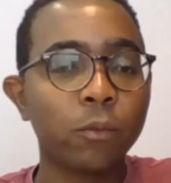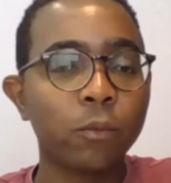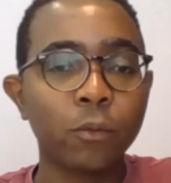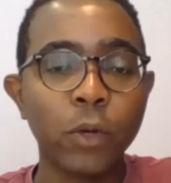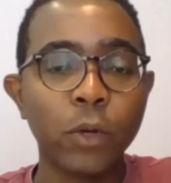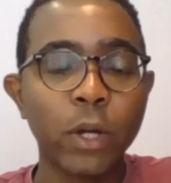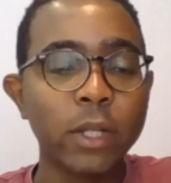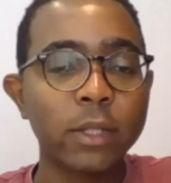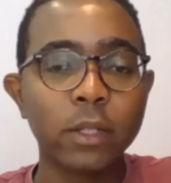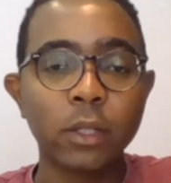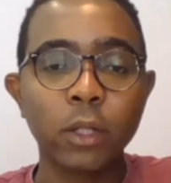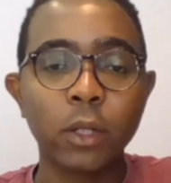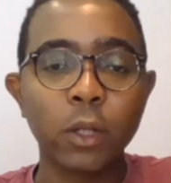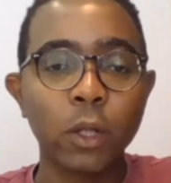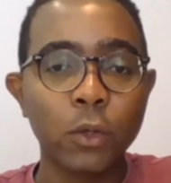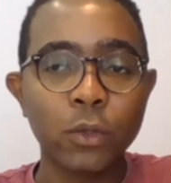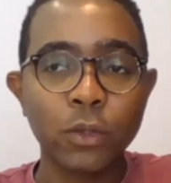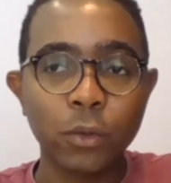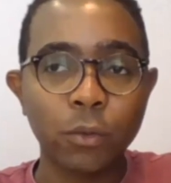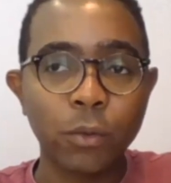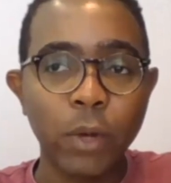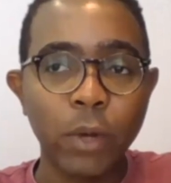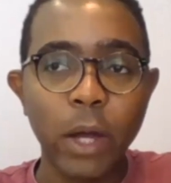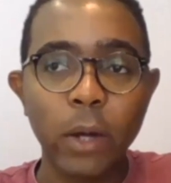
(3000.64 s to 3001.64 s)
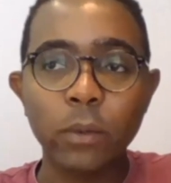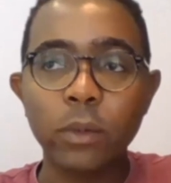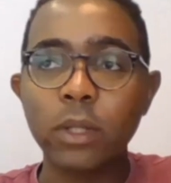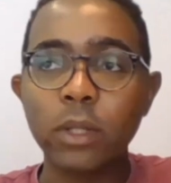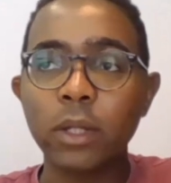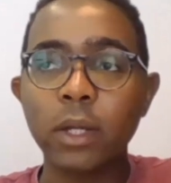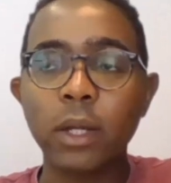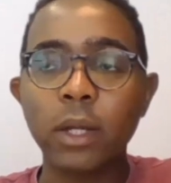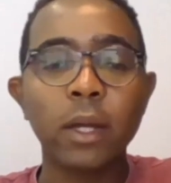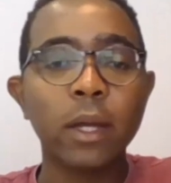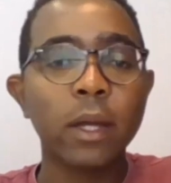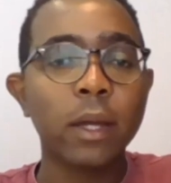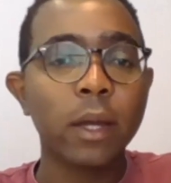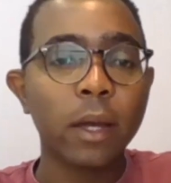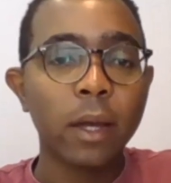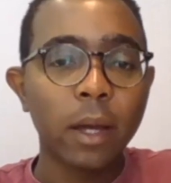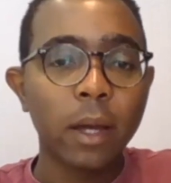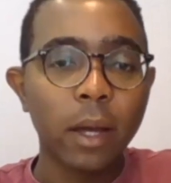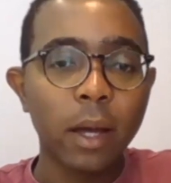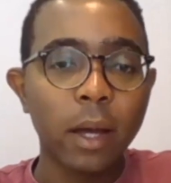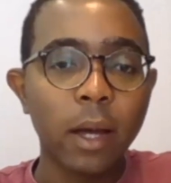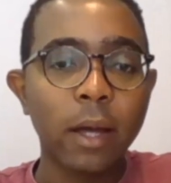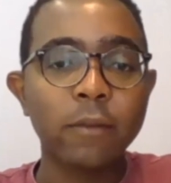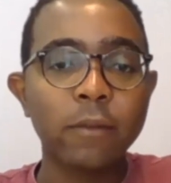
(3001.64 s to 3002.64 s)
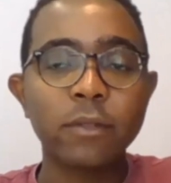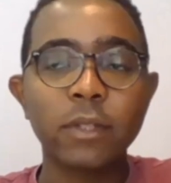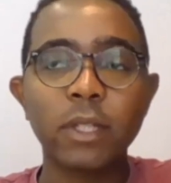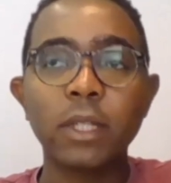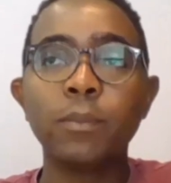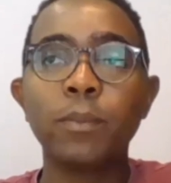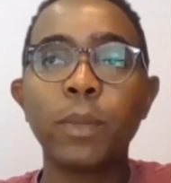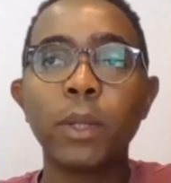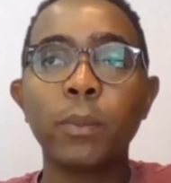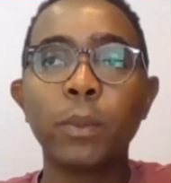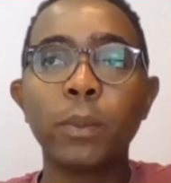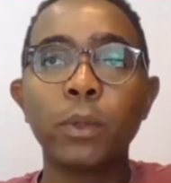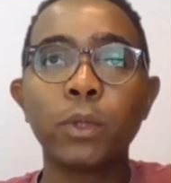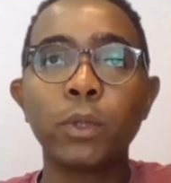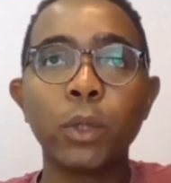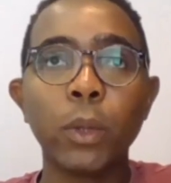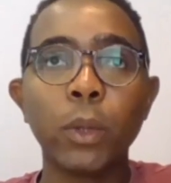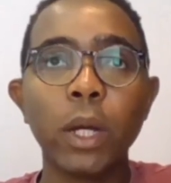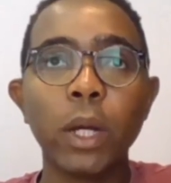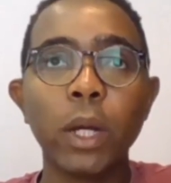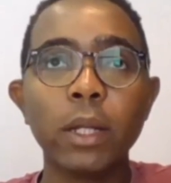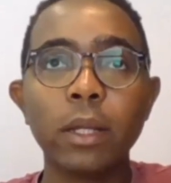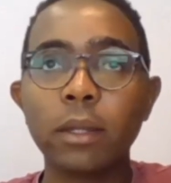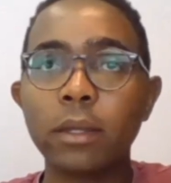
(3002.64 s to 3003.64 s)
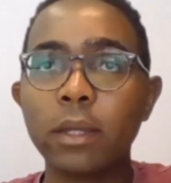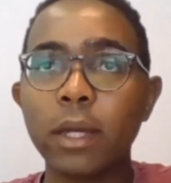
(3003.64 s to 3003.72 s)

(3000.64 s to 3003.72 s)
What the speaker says: raise and close a round. I've seen people do it.